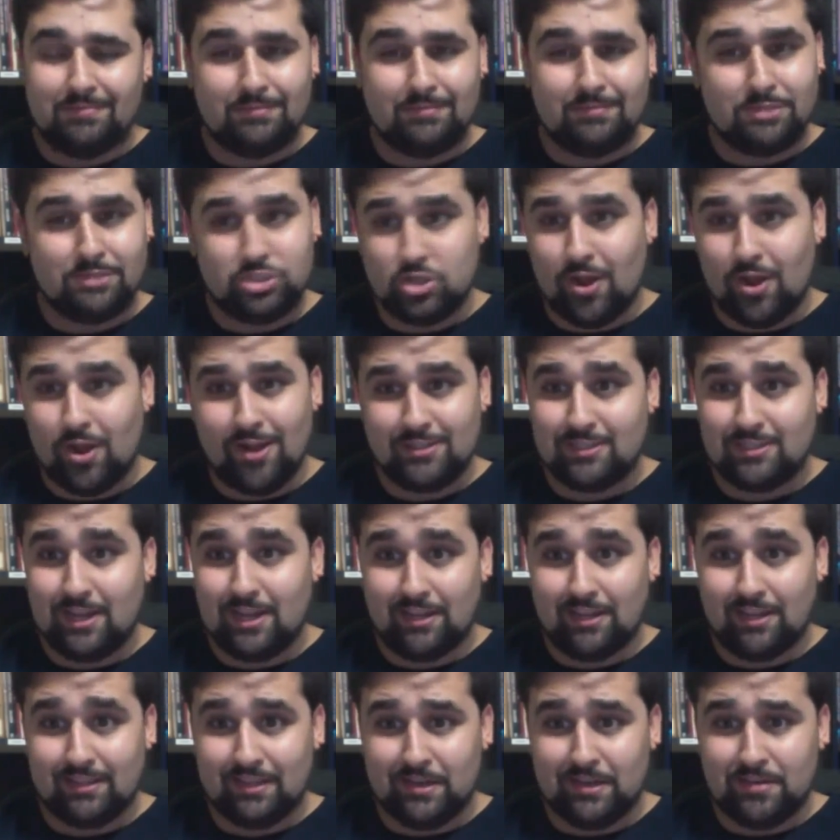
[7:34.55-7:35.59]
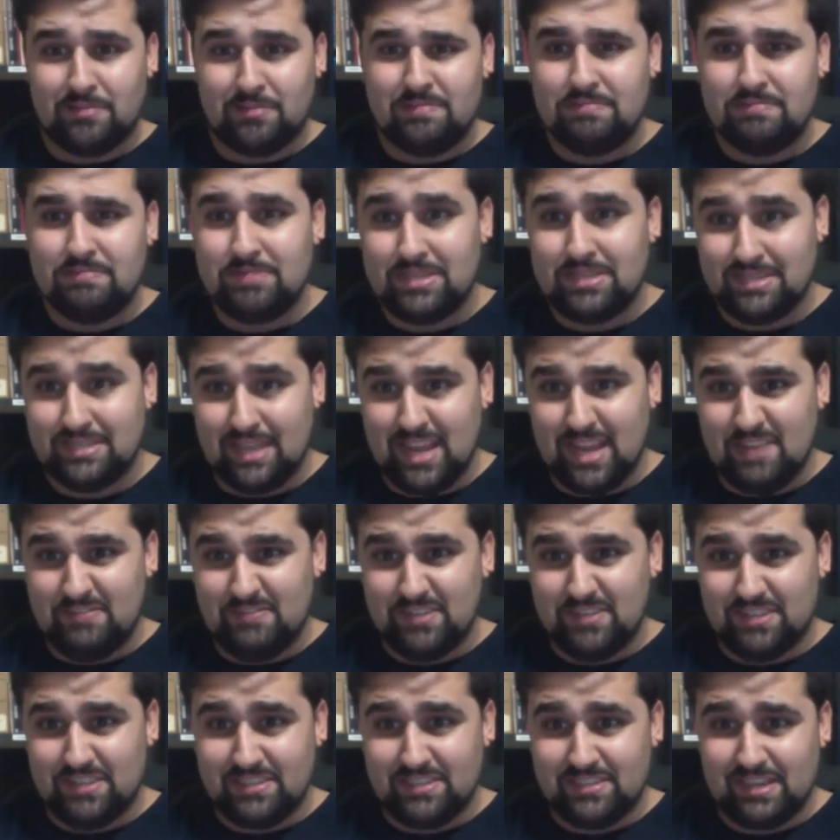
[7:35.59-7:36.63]
Shaw's not there, but
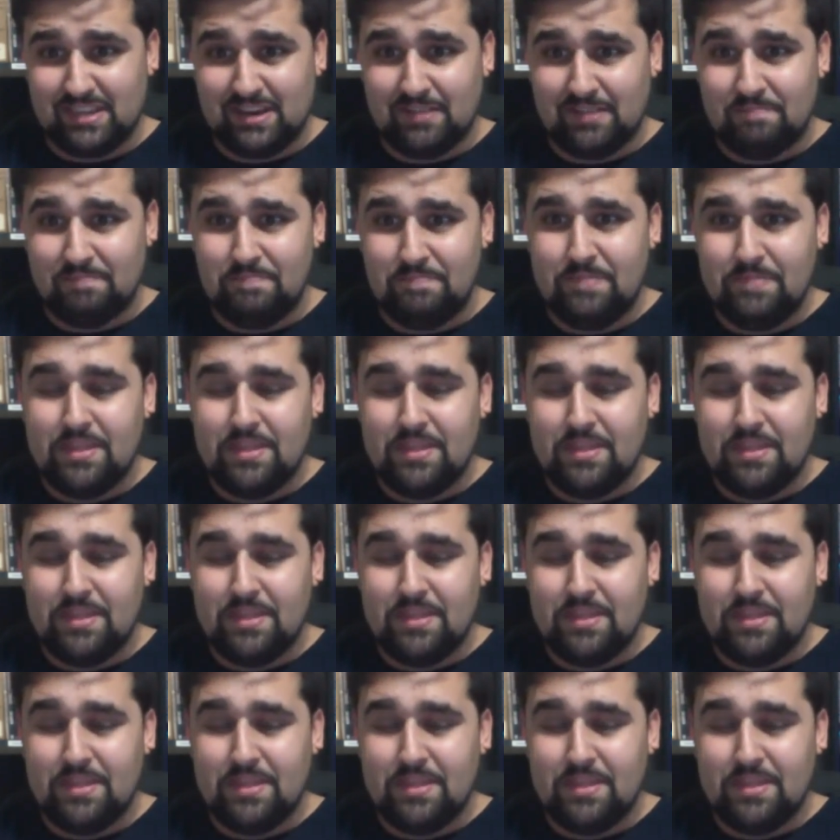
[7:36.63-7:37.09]
David is there.